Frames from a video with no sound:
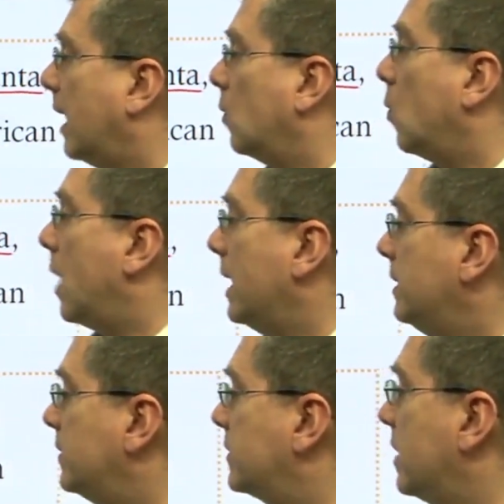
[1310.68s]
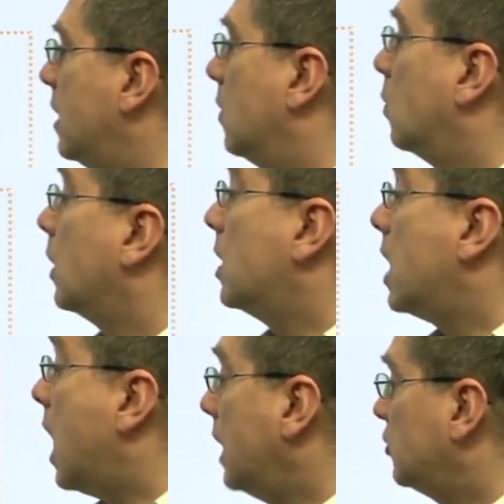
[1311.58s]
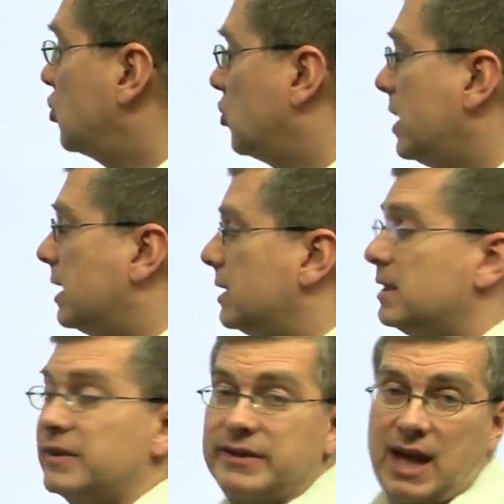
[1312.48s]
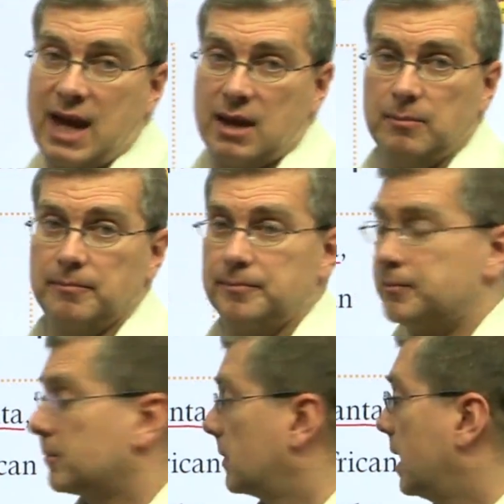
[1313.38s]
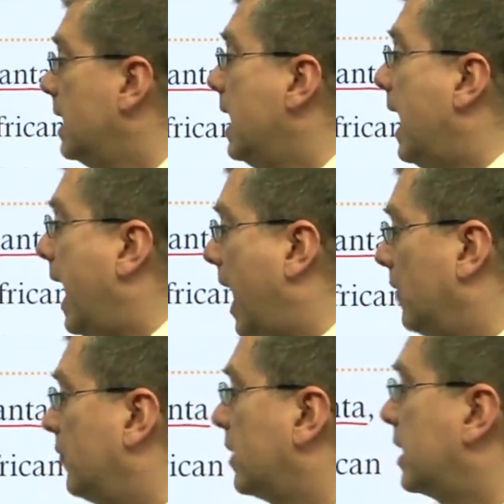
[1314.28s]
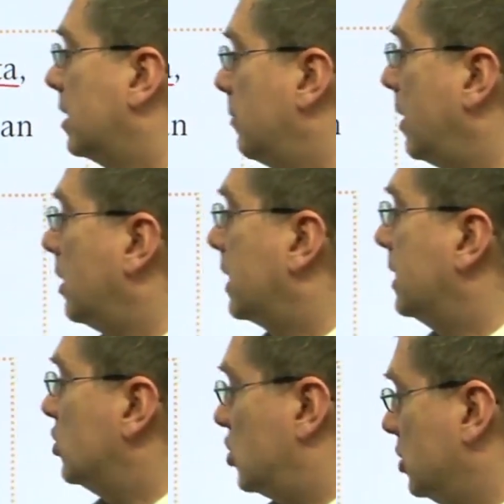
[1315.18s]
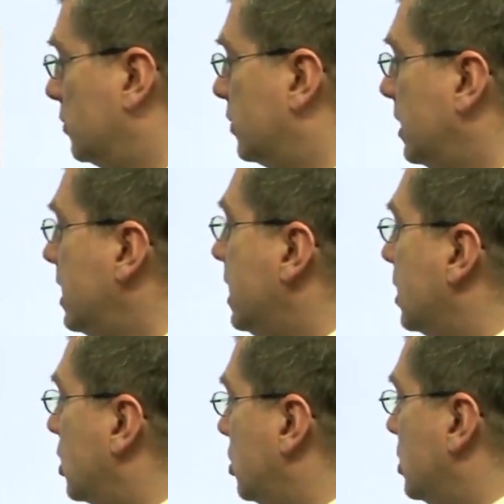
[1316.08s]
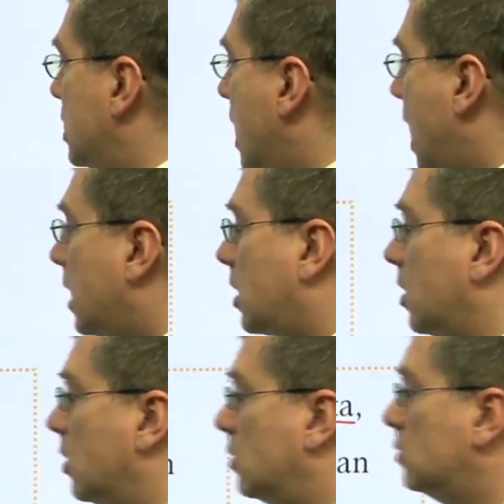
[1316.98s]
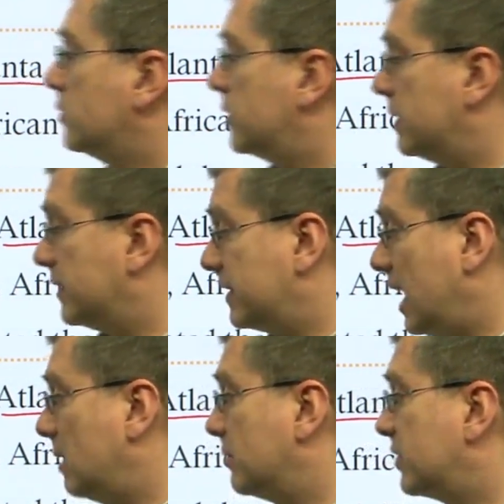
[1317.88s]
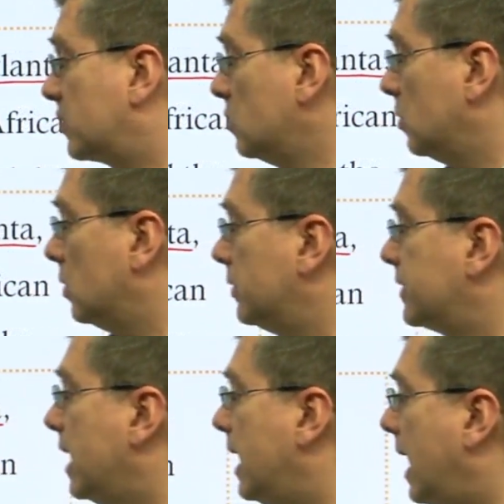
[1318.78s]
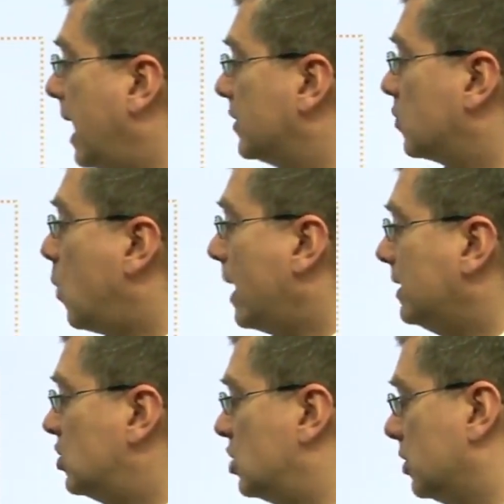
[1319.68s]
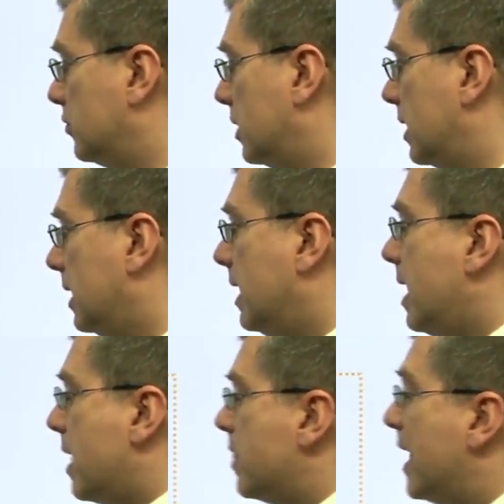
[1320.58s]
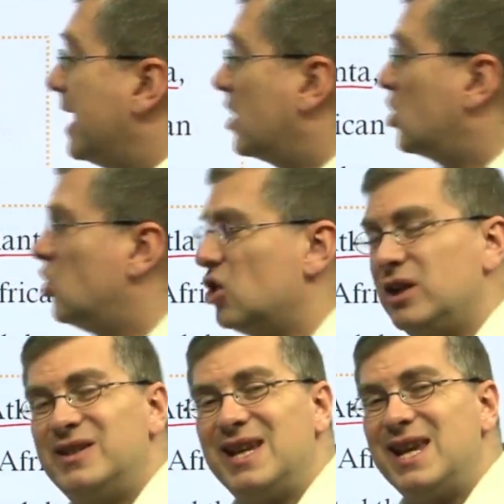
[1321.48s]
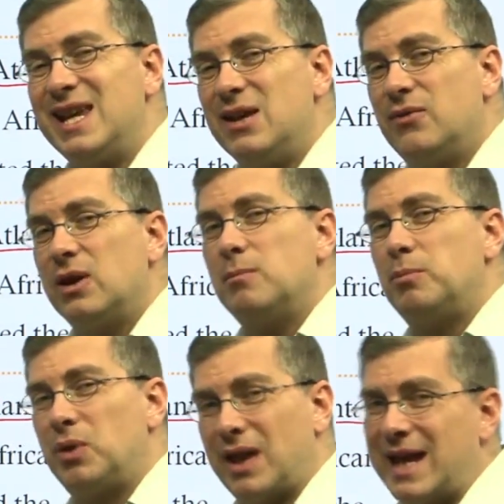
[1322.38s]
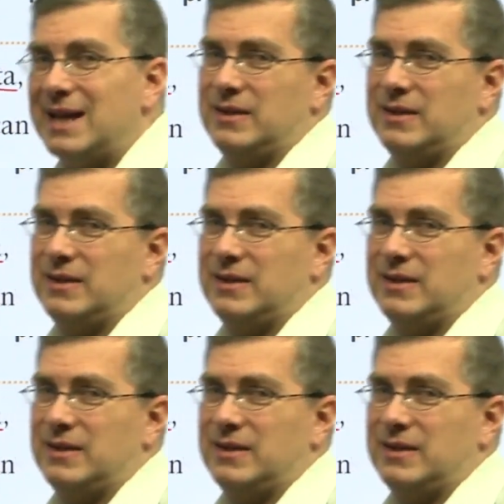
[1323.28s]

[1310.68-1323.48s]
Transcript: and whites were not treated the same. African American children could not go to the same schools as white children. They couldn't even play